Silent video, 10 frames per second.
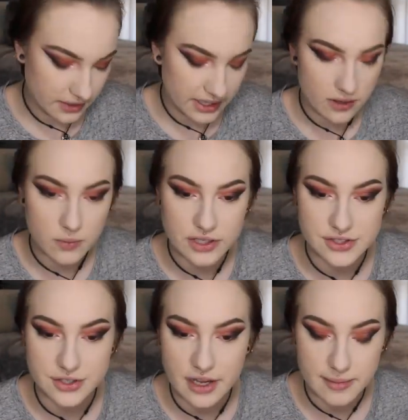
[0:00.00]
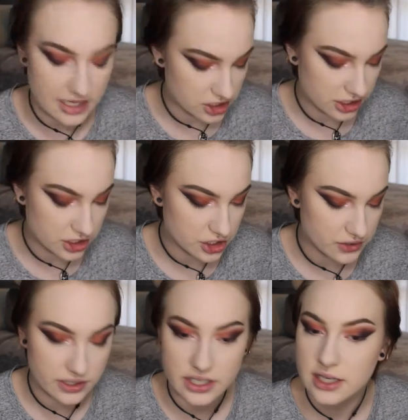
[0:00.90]
Like, what's her name? Angelina
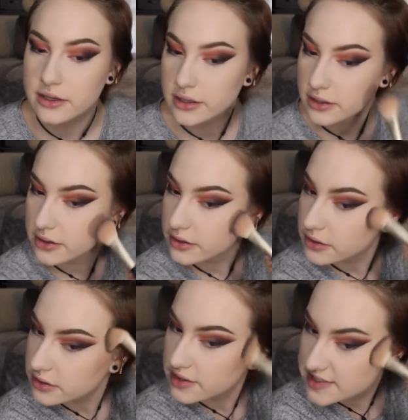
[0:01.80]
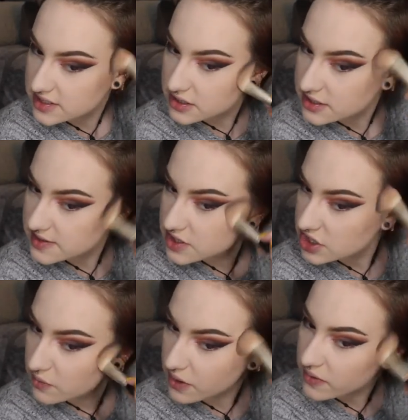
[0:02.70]
Jolie? Isn't
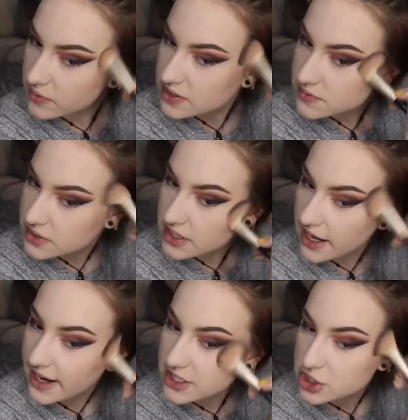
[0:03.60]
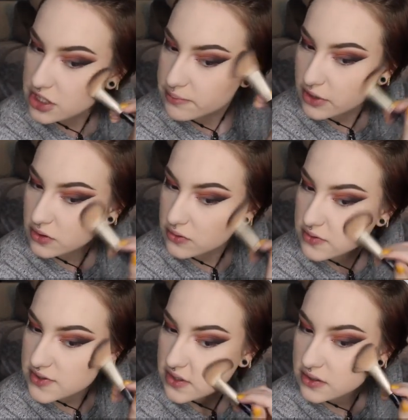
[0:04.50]
she one of the ones with the high
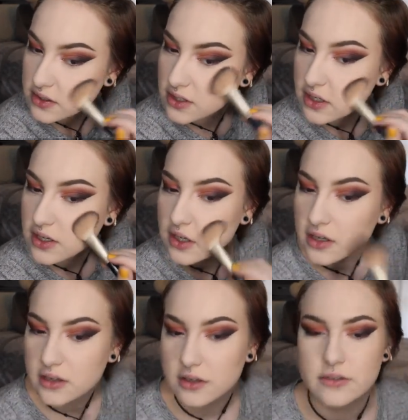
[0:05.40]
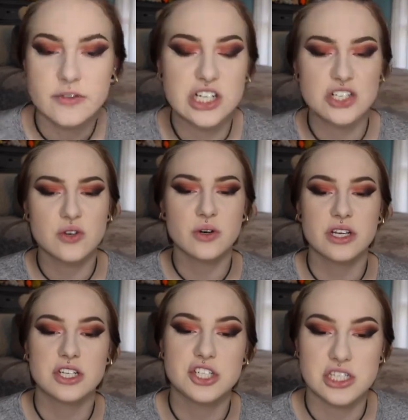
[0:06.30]
cheekbones?
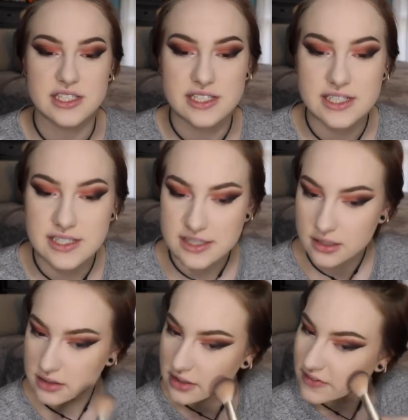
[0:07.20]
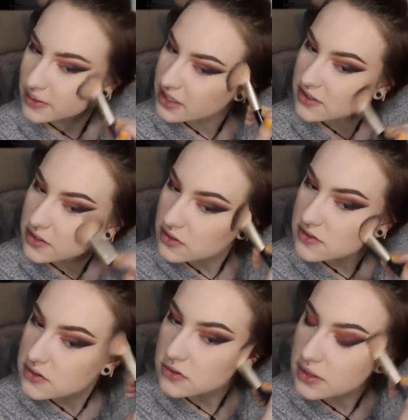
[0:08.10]
Victoria Justice. Everybody
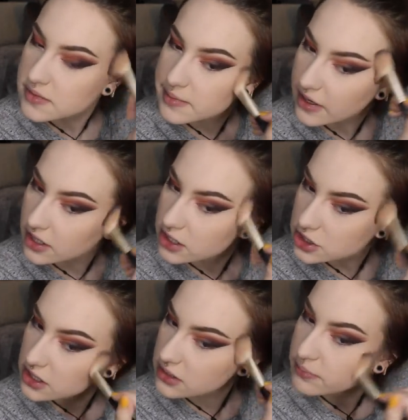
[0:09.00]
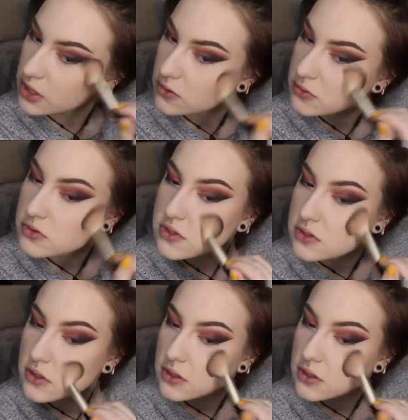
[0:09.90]
screams about her cheekbones.